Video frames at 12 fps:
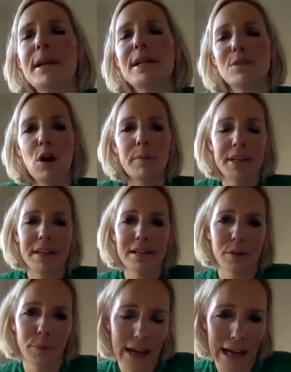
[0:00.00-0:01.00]
most common things
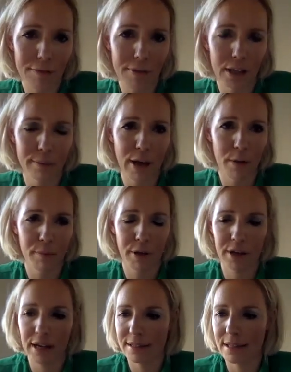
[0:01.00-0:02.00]
that we're hearing at the
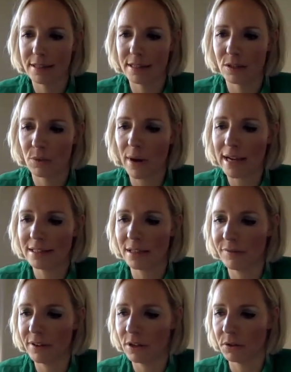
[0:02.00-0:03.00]
moment is that it's quite
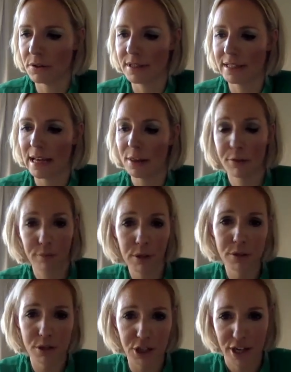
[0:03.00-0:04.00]
difficult to get
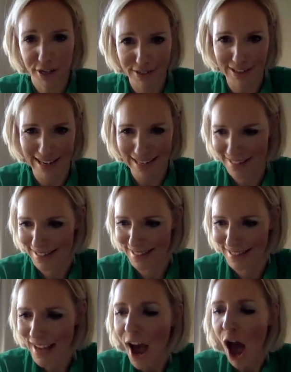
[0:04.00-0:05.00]
through to
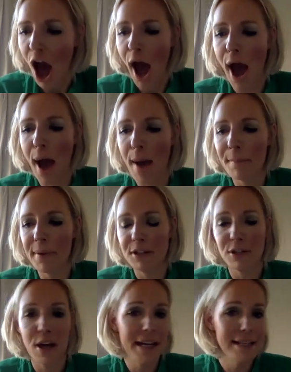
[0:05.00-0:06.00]
journalists. Are
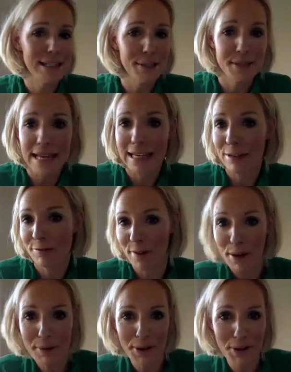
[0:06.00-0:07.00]
you still taking
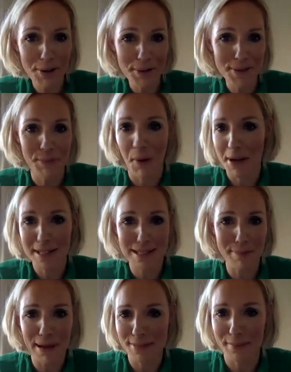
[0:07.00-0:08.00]
phone calls? What is
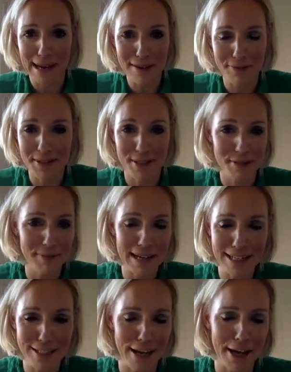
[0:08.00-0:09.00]
the best way for us to
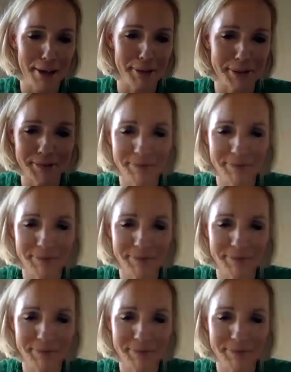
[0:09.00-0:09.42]
reach you?